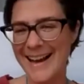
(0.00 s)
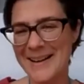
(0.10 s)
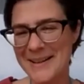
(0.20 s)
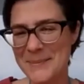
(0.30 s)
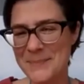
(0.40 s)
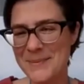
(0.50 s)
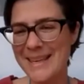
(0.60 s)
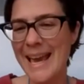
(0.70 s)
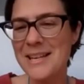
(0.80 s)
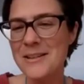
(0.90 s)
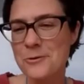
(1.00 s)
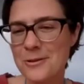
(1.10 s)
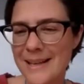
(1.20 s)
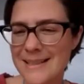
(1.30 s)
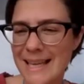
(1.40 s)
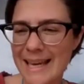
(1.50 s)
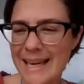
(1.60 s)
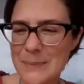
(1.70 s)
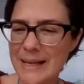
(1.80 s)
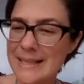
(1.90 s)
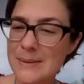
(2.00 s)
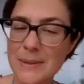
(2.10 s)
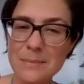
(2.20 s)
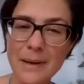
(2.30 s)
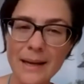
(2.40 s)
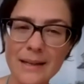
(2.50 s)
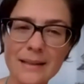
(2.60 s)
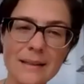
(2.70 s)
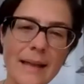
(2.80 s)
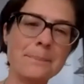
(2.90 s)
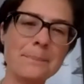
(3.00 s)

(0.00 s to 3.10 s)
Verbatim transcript: um, can neutralizing antibodies be made in the lab?